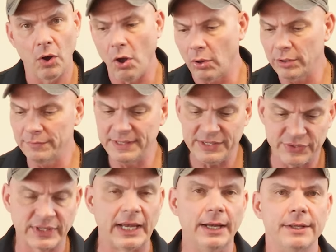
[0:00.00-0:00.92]
all of
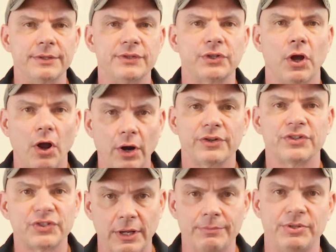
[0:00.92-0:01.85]
these guns are
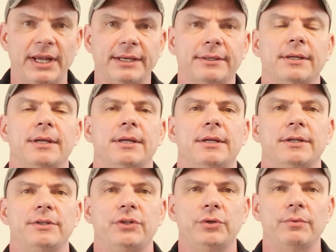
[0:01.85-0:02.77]
subject
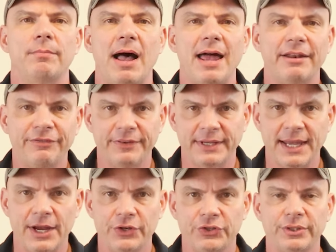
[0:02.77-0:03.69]
to
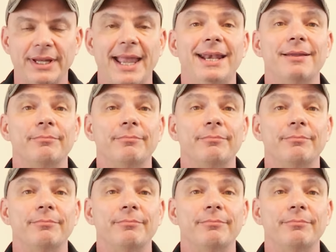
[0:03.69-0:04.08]
modification and